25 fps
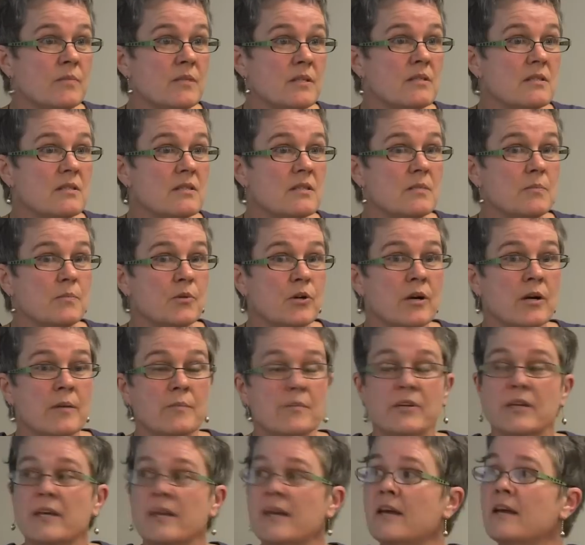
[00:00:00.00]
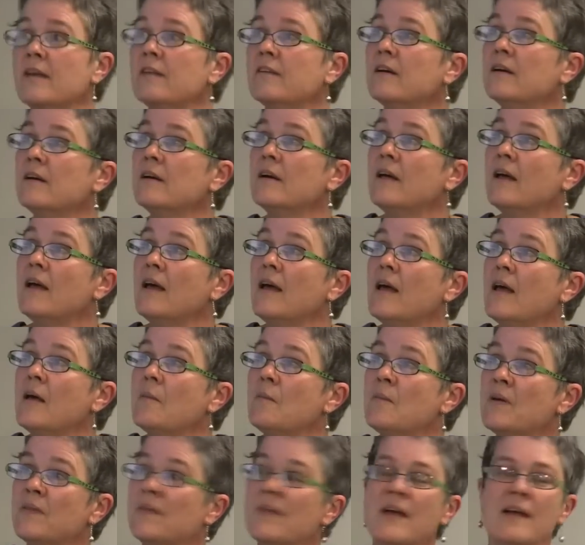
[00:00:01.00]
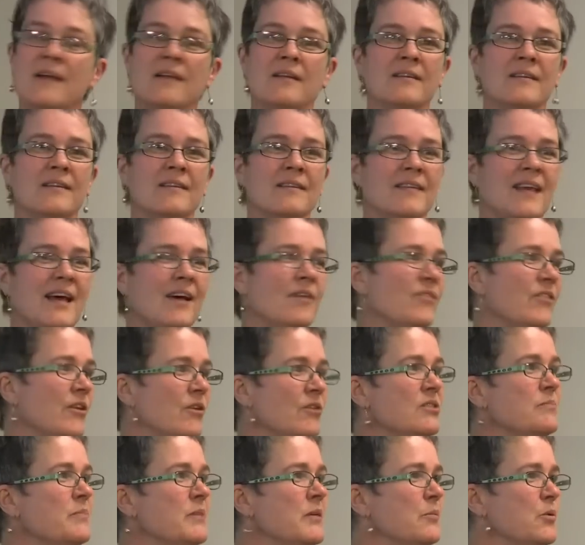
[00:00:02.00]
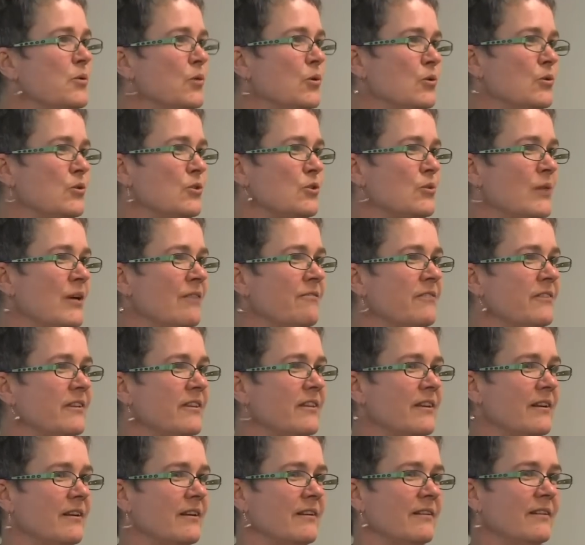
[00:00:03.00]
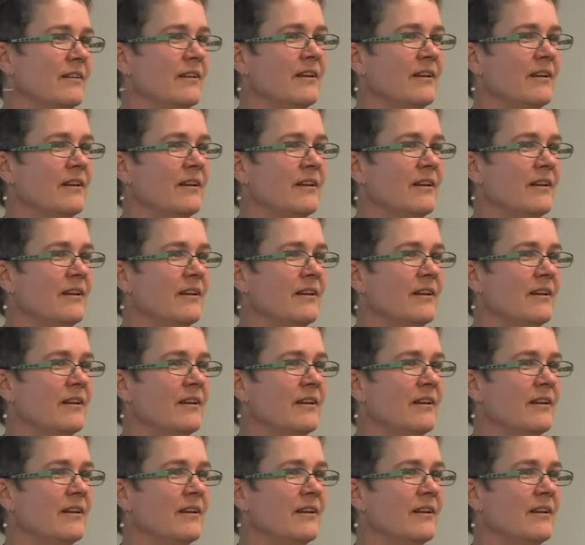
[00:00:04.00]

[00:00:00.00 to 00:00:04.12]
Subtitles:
This is the primary carer. But then those people couldn't do everything.